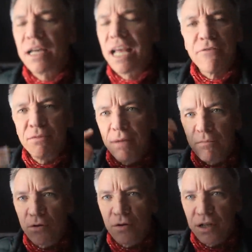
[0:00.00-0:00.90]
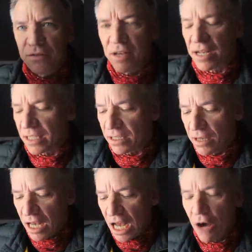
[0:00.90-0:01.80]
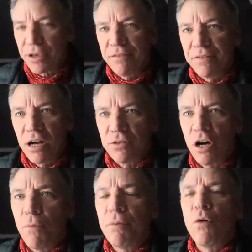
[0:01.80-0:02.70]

I can't remember exactly how he found out.